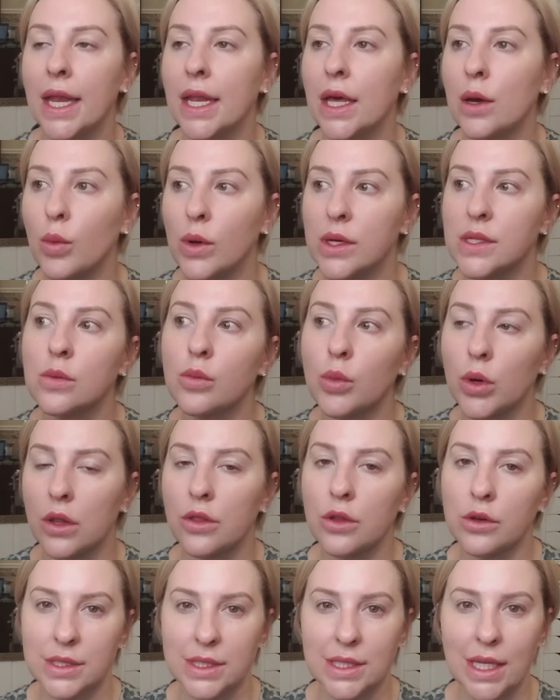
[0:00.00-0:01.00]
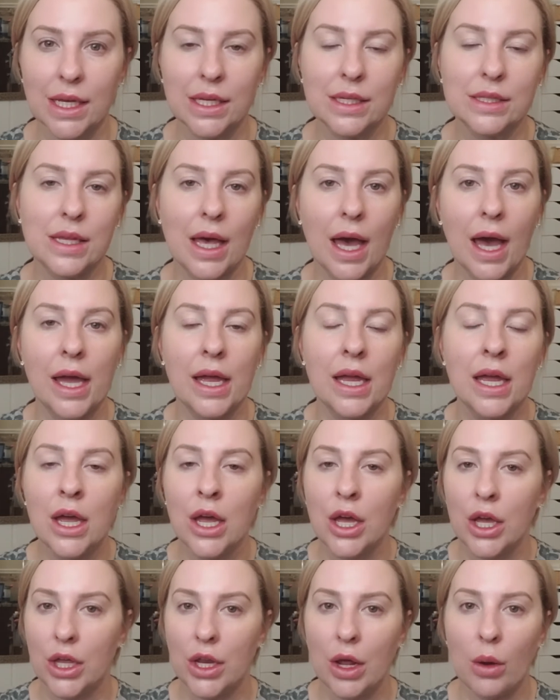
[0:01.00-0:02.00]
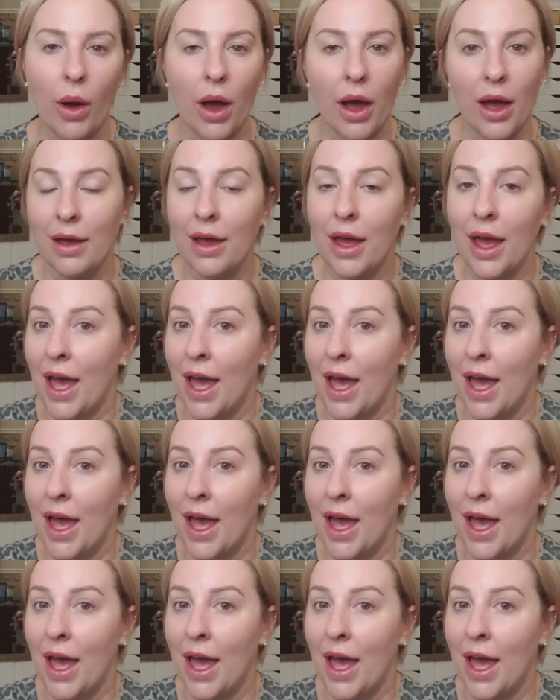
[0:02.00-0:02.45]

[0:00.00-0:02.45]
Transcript: And it wasn't one of those things that, you know,